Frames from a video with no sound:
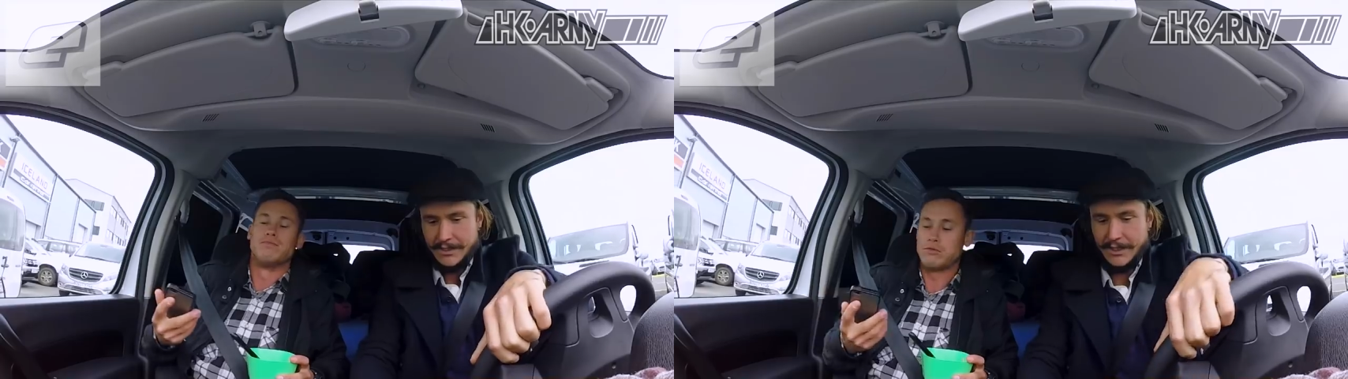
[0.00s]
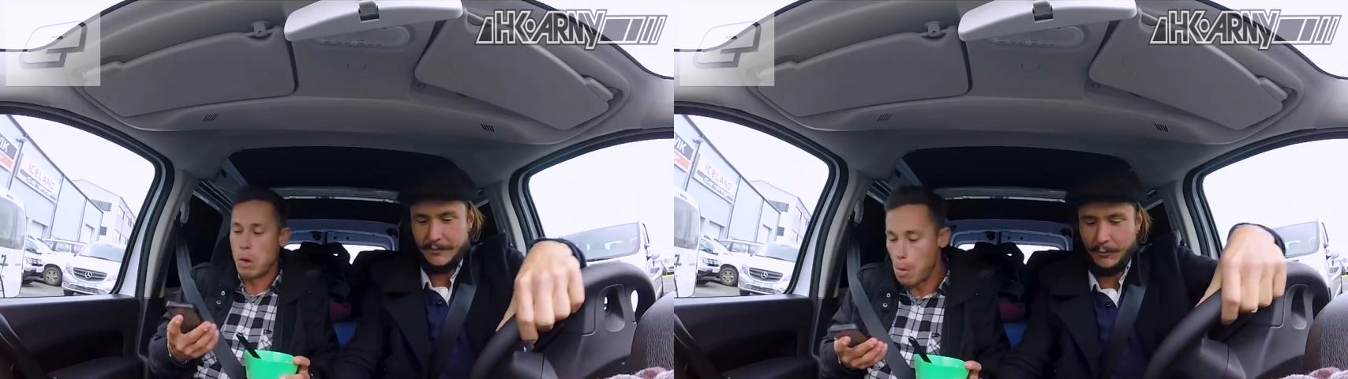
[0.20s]

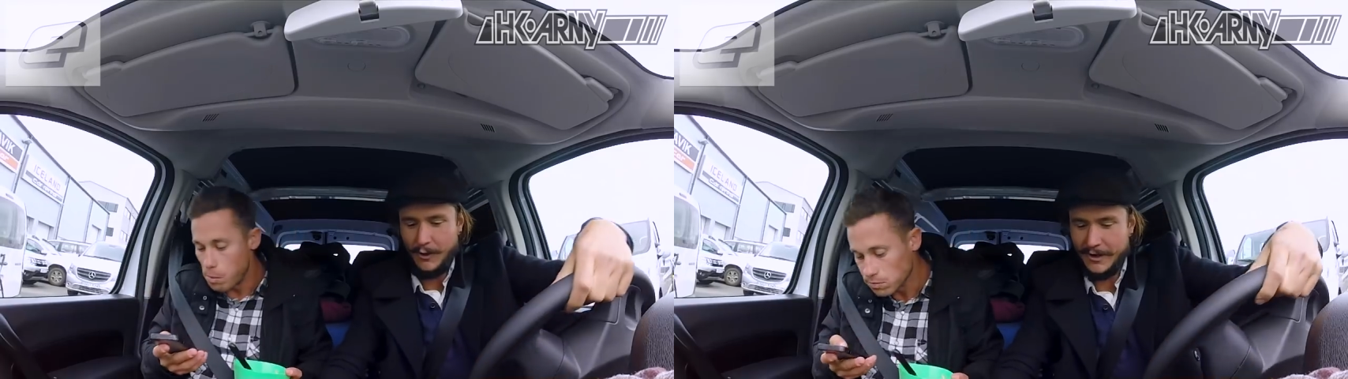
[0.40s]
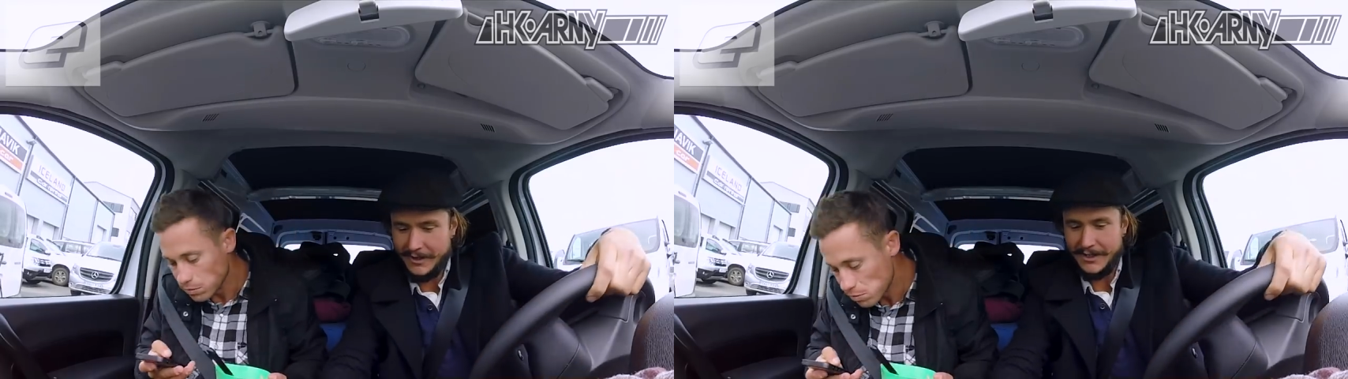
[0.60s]
Speaker 1: You didn't
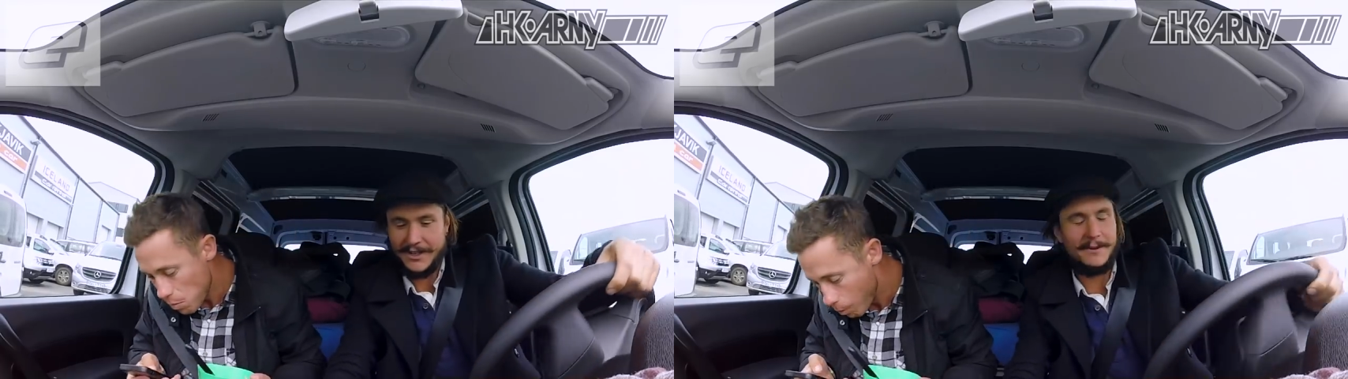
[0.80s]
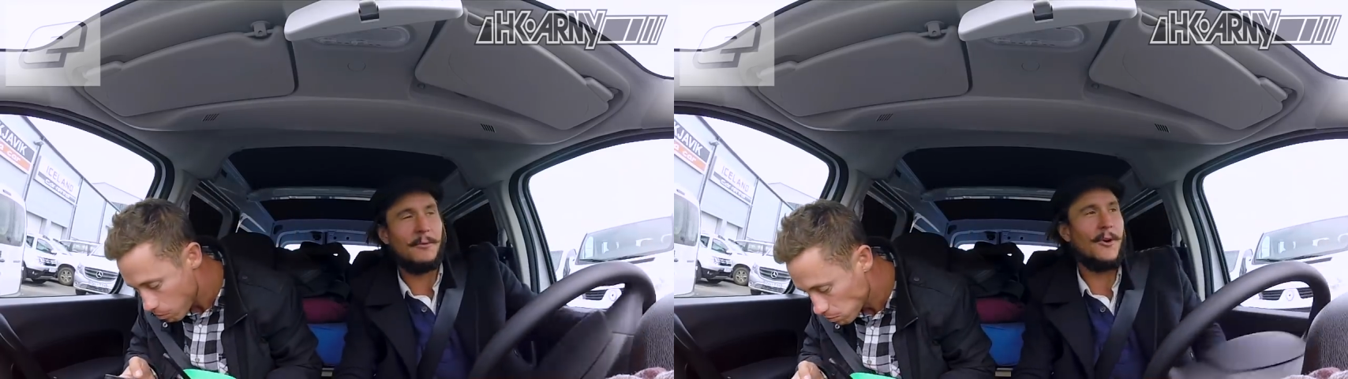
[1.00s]
warn you
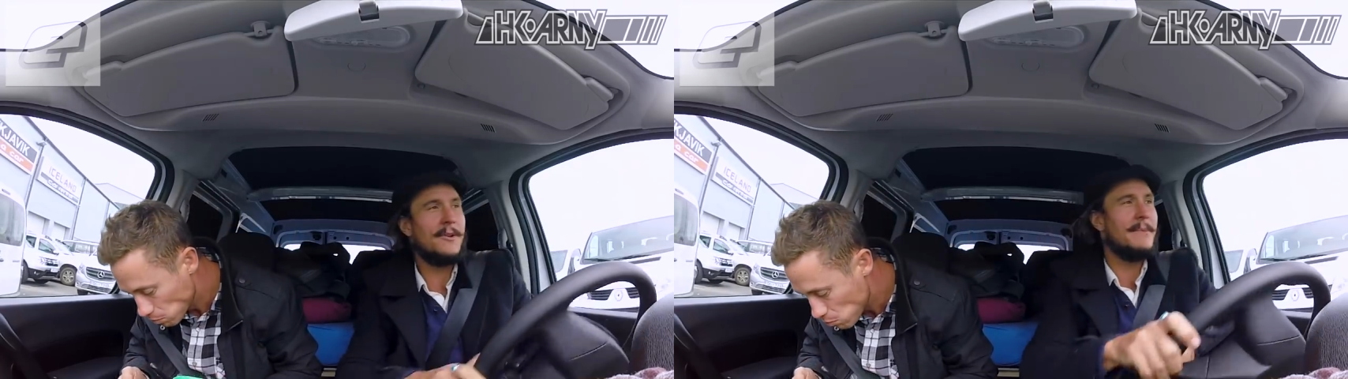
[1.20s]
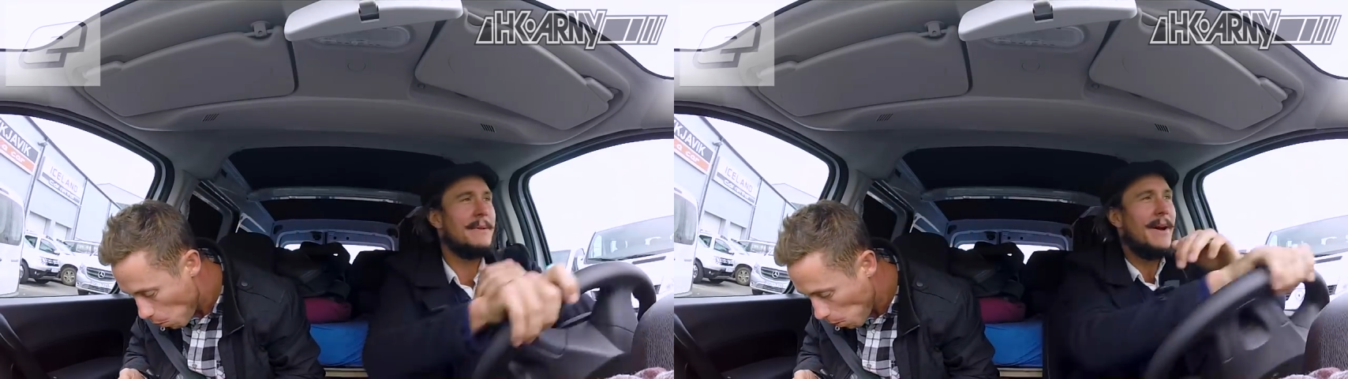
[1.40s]
didn't
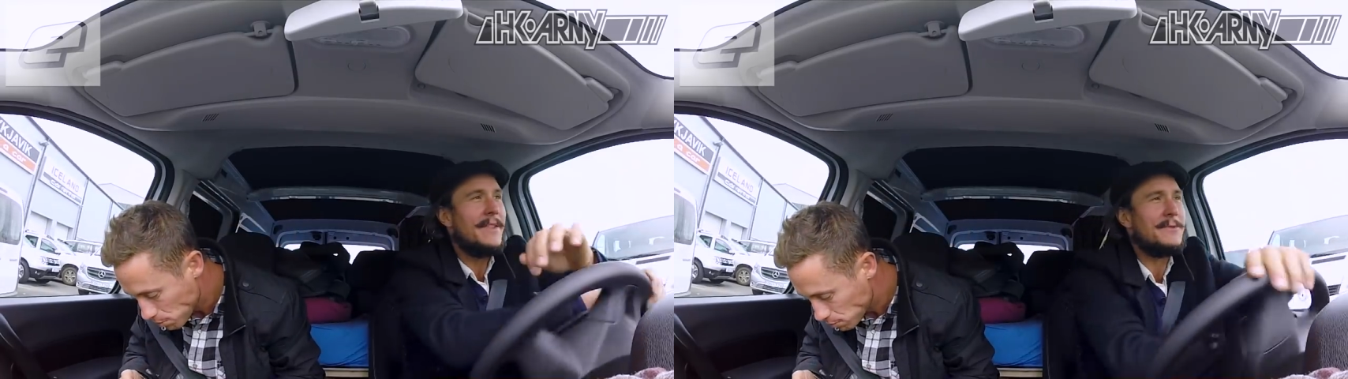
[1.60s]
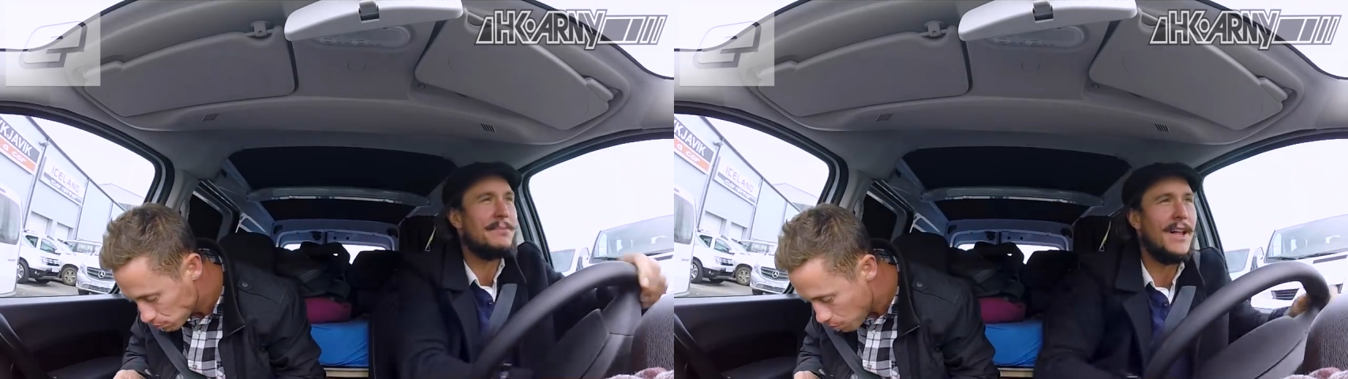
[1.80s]
warn me
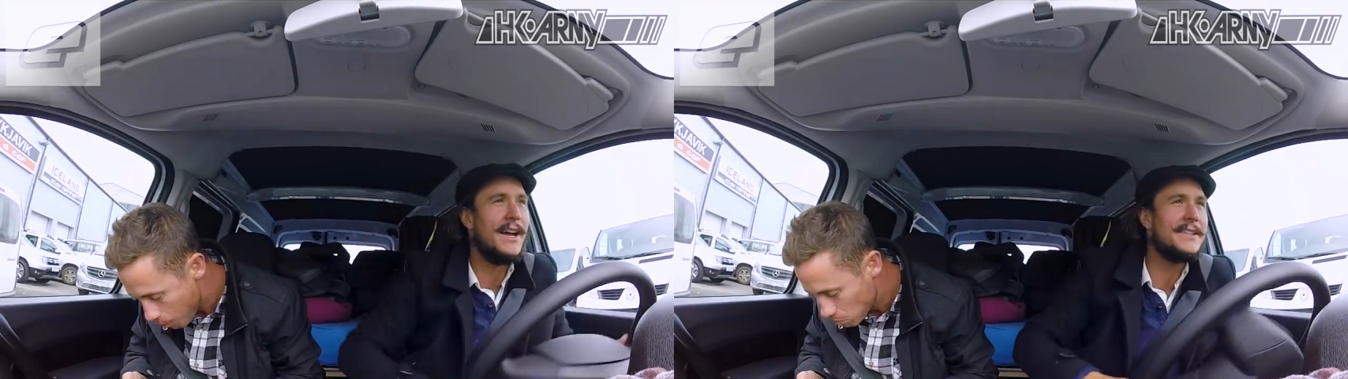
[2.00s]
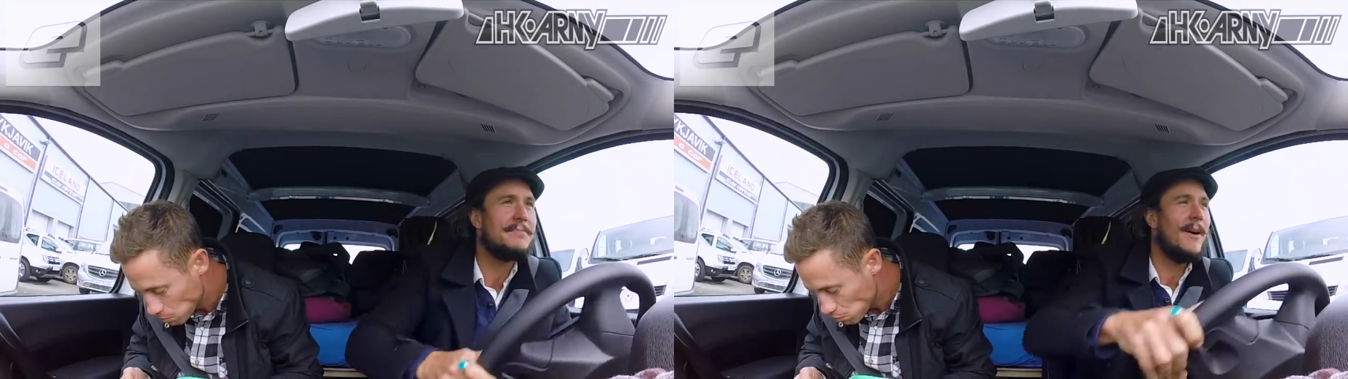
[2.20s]
about this
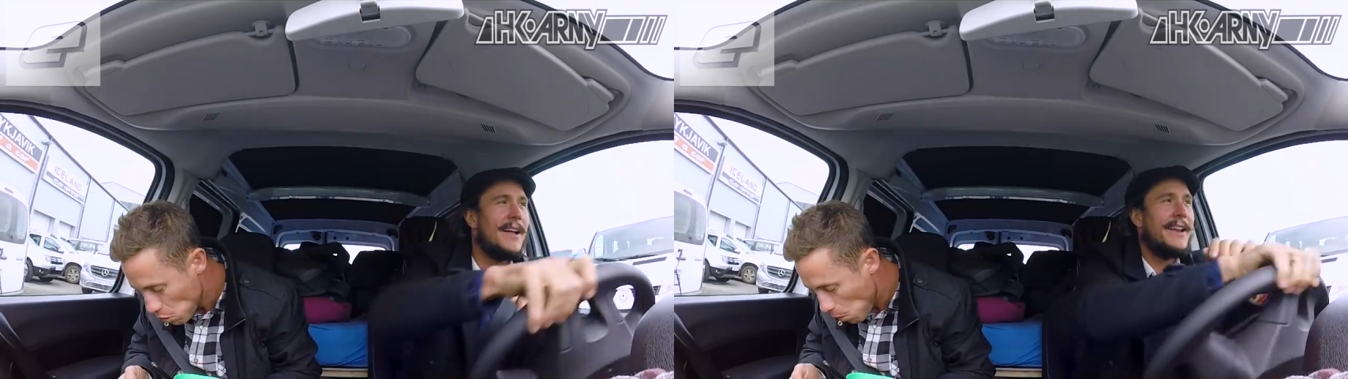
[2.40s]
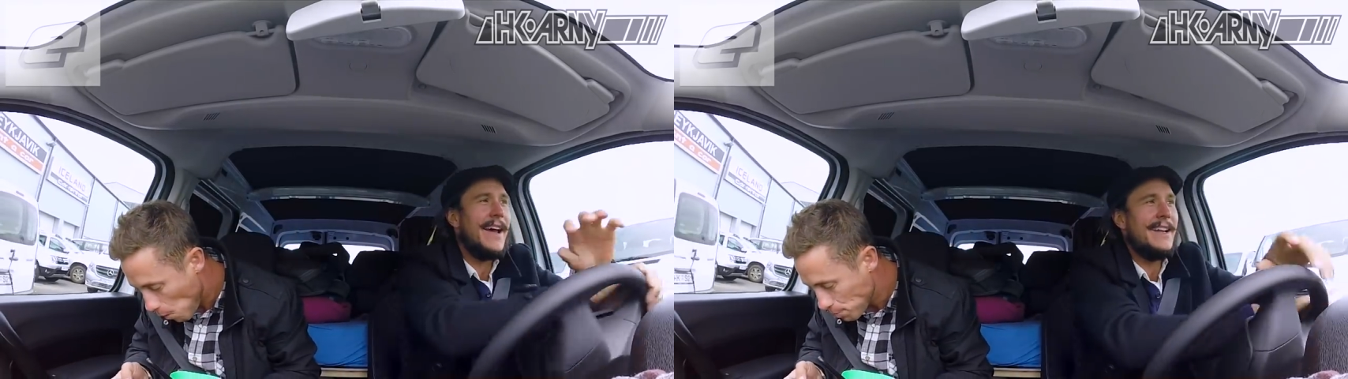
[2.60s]
blind
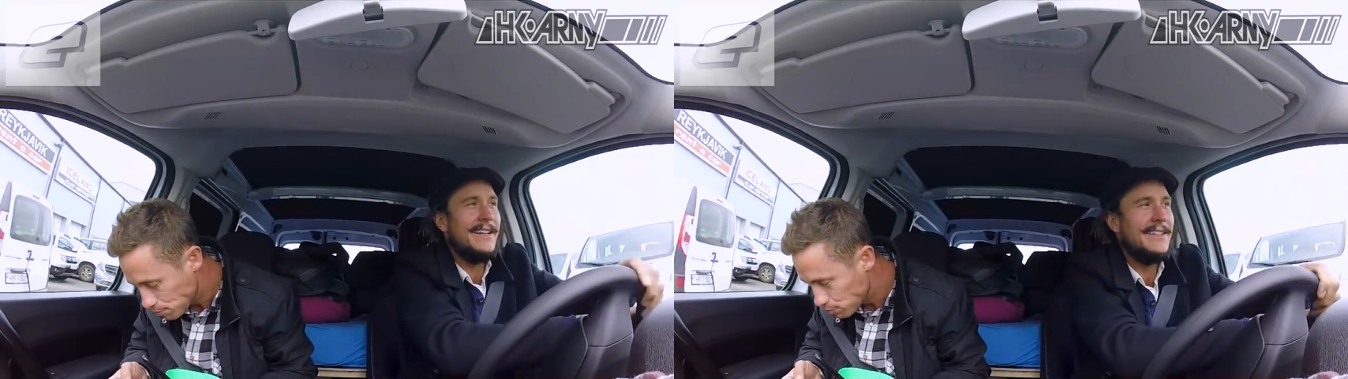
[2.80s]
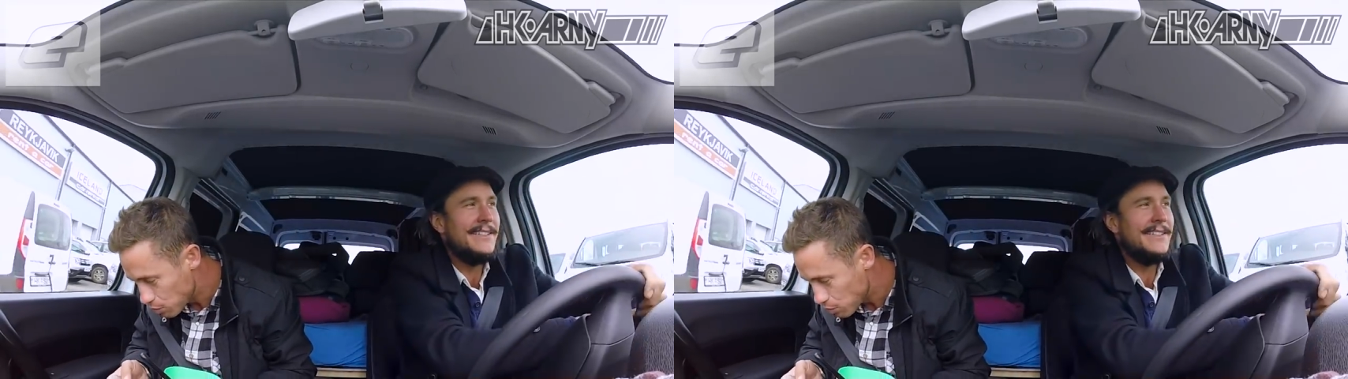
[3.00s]
spot, Dad.